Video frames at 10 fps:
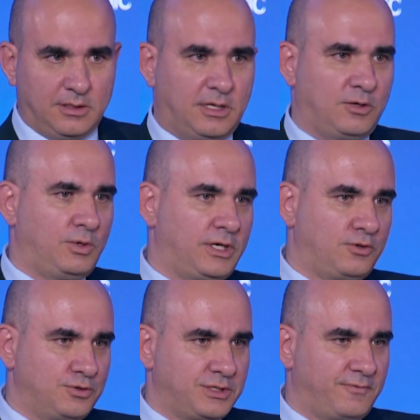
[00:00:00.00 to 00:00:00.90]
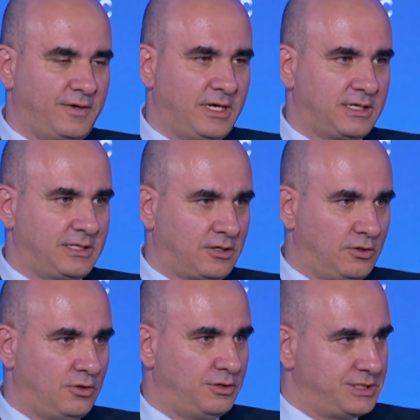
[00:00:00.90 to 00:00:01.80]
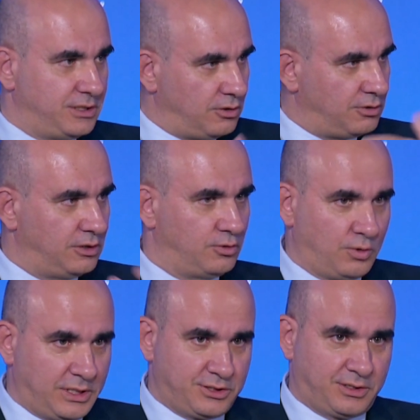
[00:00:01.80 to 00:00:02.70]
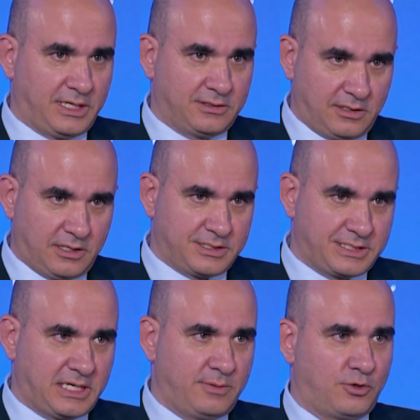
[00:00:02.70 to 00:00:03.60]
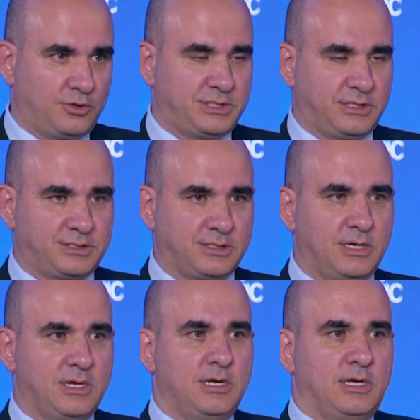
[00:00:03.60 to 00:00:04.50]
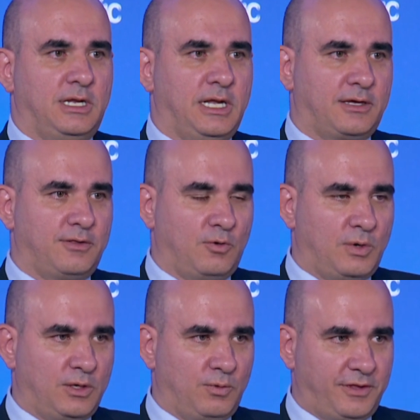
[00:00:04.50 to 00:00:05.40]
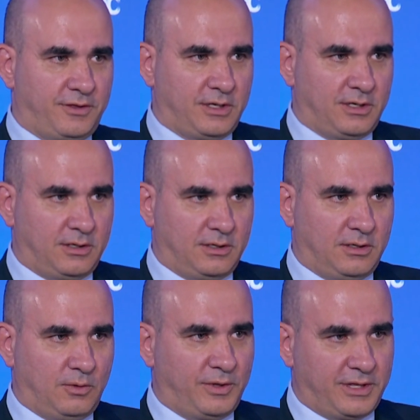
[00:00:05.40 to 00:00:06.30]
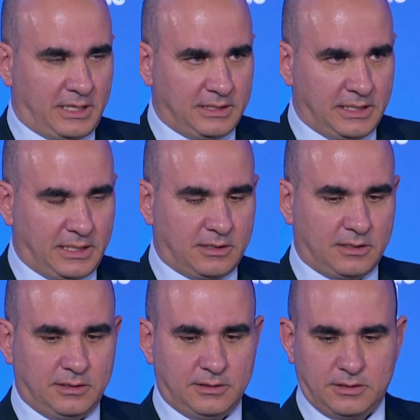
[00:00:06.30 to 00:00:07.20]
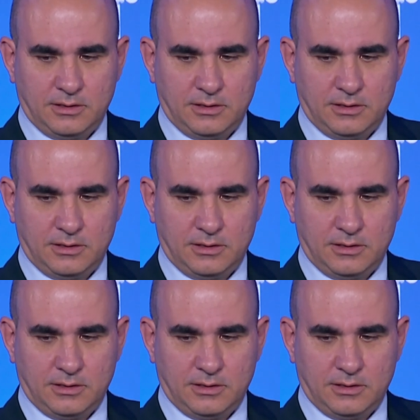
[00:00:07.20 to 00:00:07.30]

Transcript: and we are using VR technology in order to educate large-scale projects like the one with Aldar and